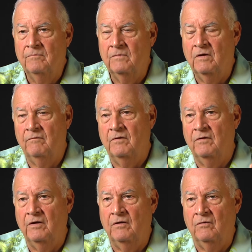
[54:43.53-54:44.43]
Governor
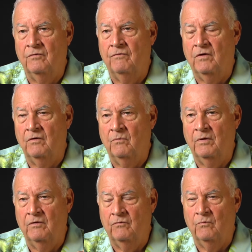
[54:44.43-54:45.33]
Deal's first,
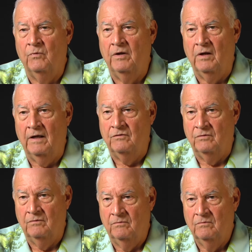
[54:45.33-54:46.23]
when his
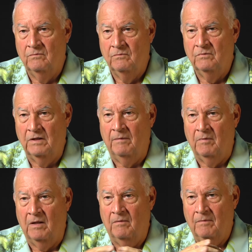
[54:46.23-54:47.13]
reelection came
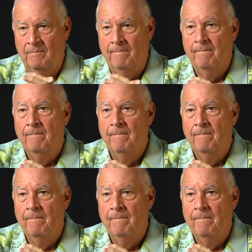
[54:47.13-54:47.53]
along. Okay.